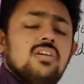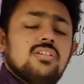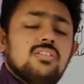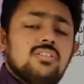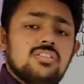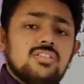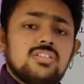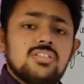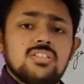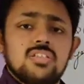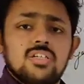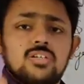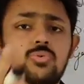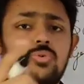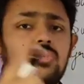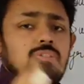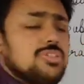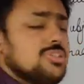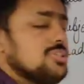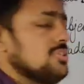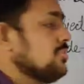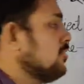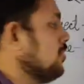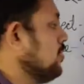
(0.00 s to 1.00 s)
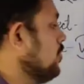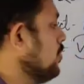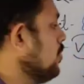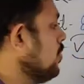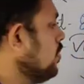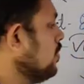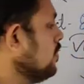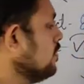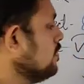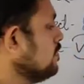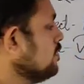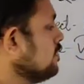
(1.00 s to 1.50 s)
This is a question to you,
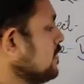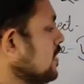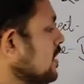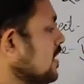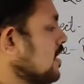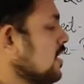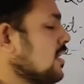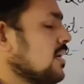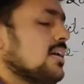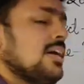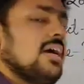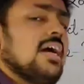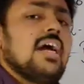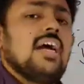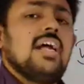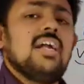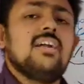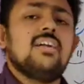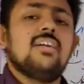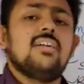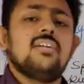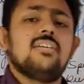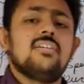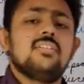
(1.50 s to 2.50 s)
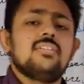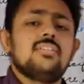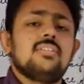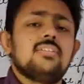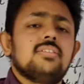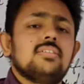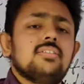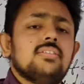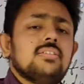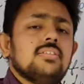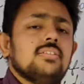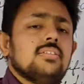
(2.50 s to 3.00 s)
and
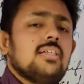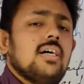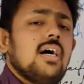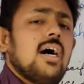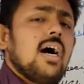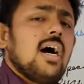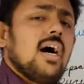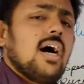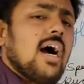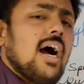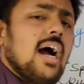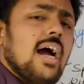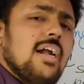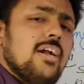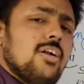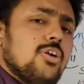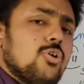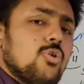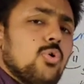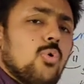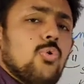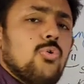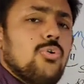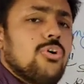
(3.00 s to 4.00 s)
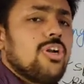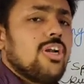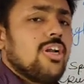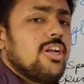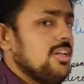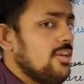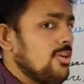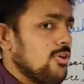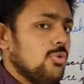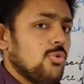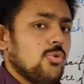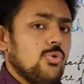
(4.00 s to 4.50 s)
I don't
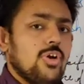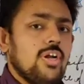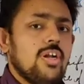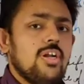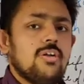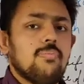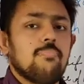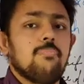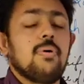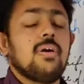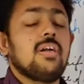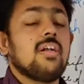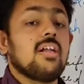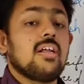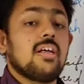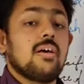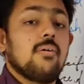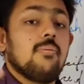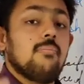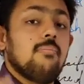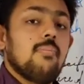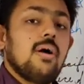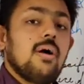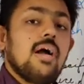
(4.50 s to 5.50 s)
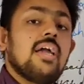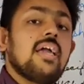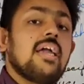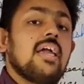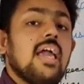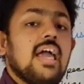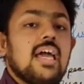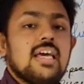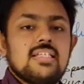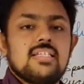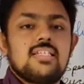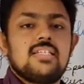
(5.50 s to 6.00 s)
really know it, but my
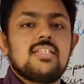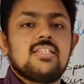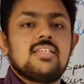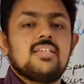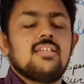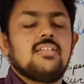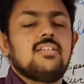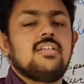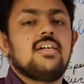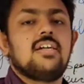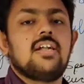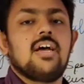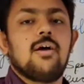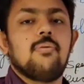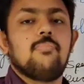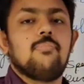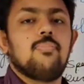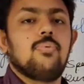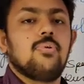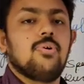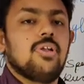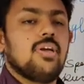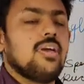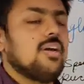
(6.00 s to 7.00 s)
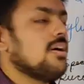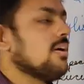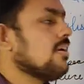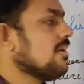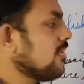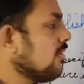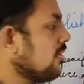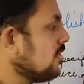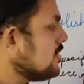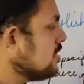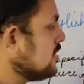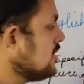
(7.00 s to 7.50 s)
guess that I am putting
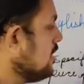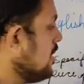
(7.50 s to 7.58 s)
across,